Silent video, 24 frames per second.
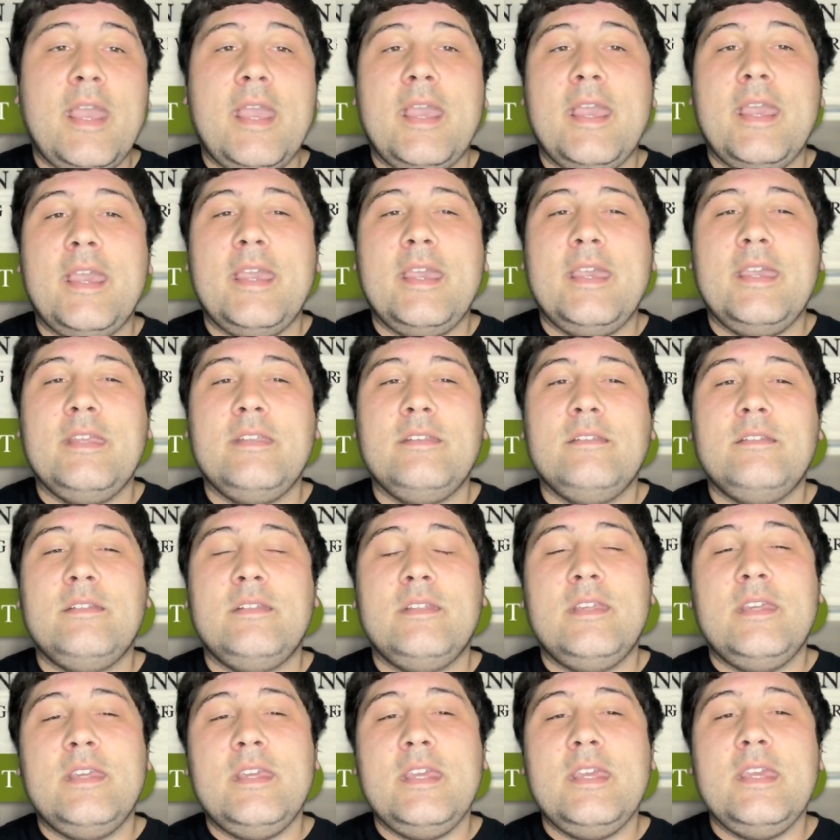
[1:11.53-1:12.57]
and
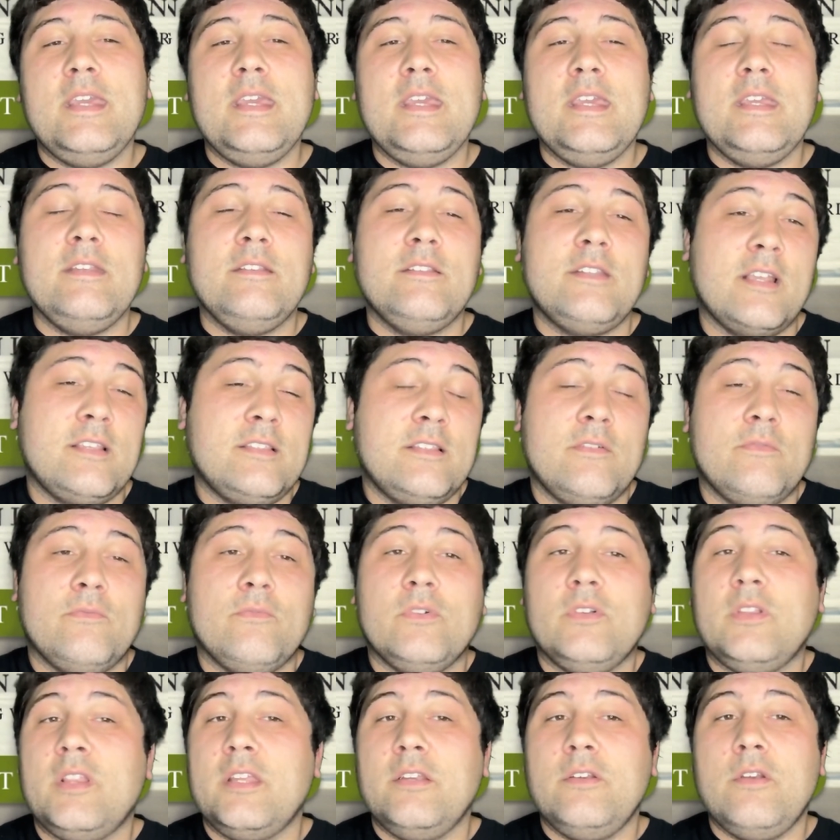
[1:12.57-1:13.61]
he doesn't
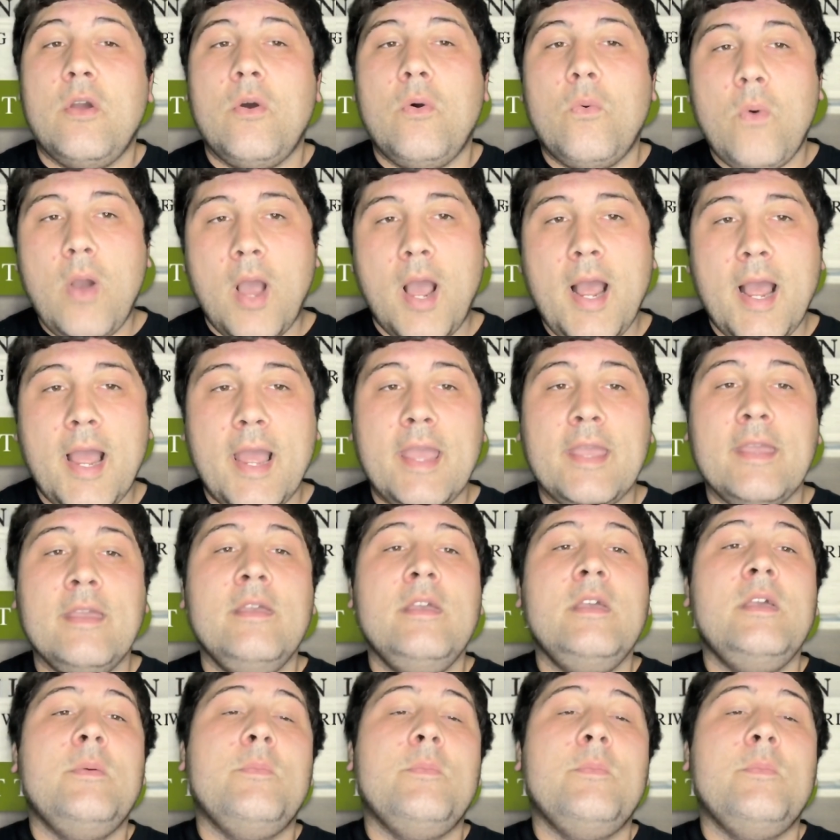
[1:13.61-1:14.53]
really know why,